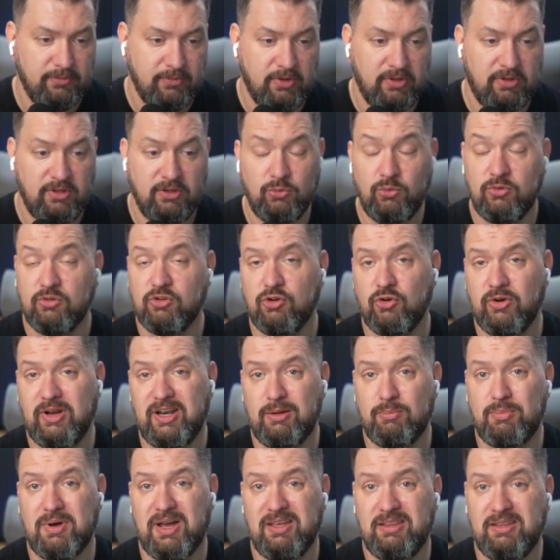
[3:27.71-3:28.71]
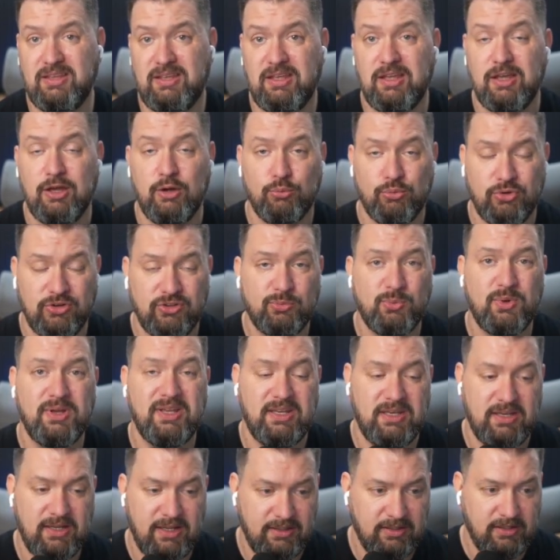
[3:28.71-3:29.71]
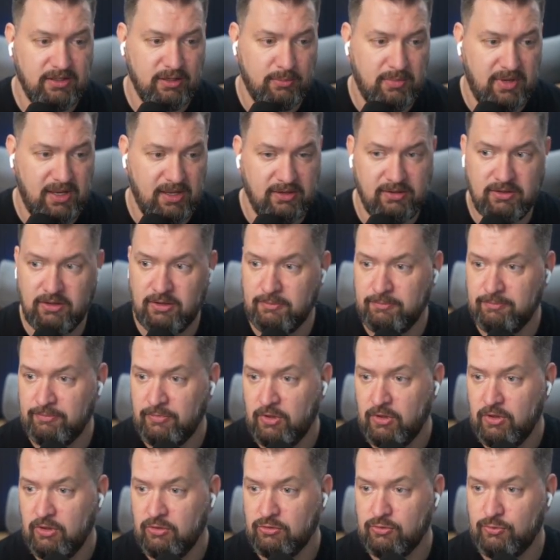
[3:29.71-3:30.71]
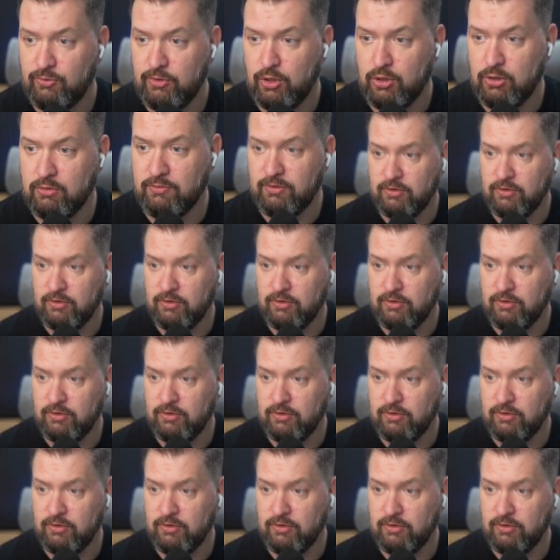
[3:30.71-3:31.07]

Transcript: This was created by the Prisma init command. So if we go over